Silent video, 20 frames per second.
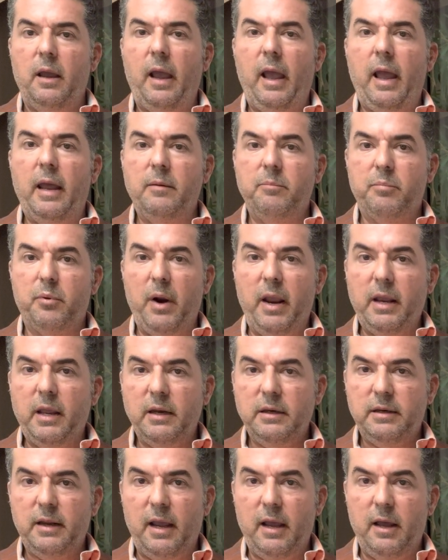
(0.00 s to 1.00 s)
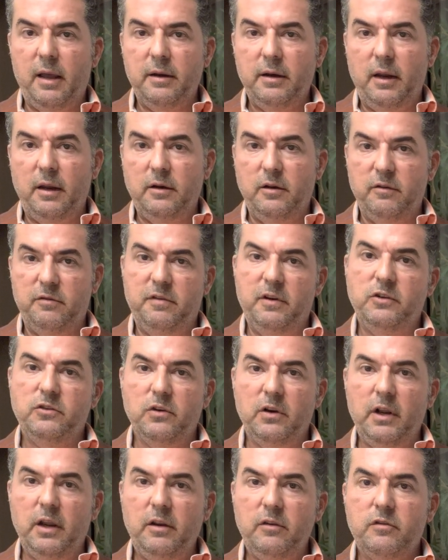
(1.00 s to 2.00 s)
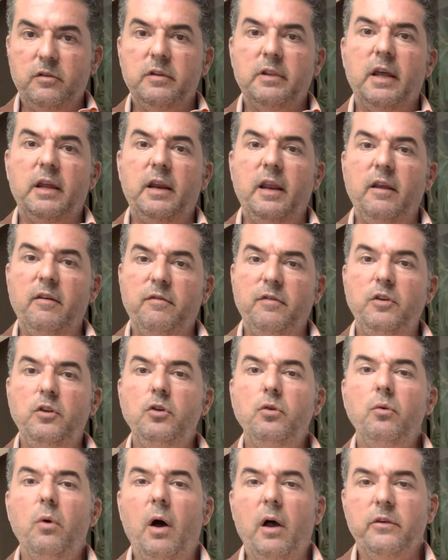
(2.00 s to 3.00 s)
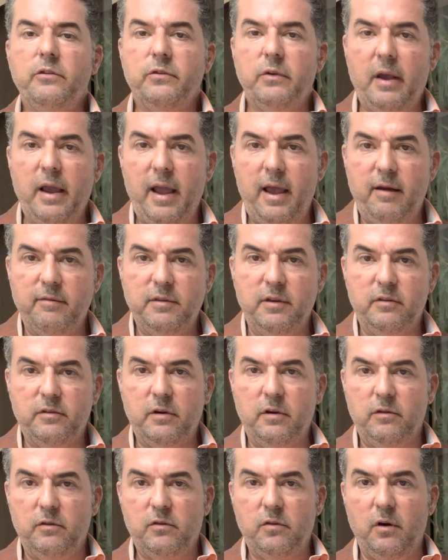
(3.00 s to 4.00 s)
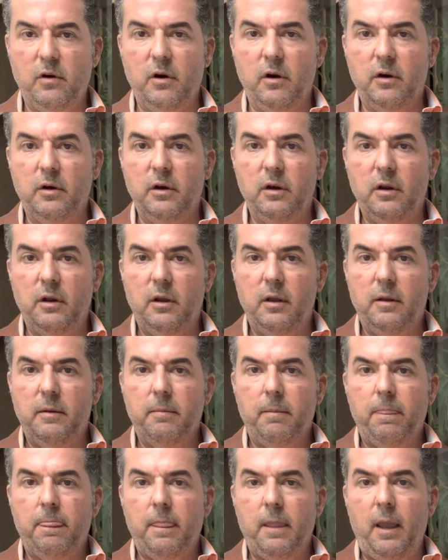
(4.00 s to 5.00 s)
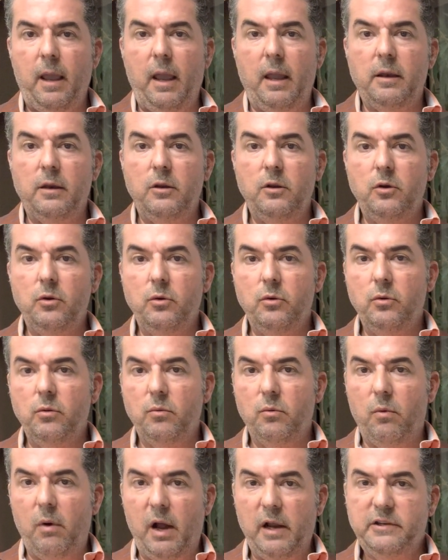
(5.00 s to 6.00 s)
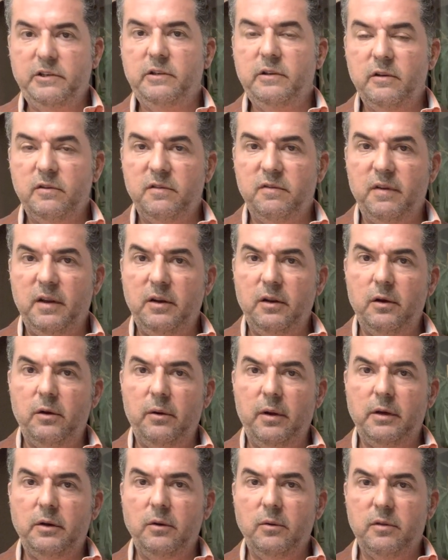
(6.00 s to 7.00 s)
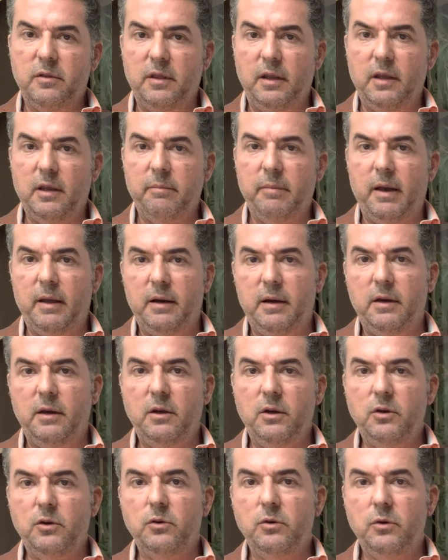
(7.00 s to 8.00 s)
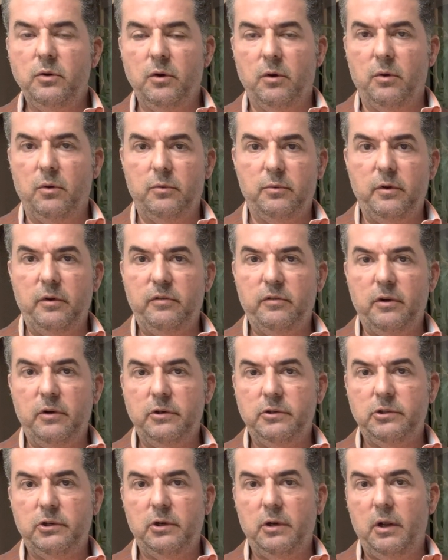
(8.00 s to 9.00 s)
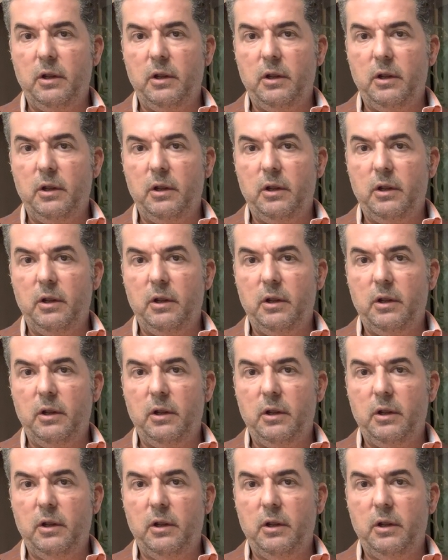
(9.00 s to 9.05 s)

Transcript: and break it down individually, so that if you also have this concern and you watch this video and you think about it and you do your own research,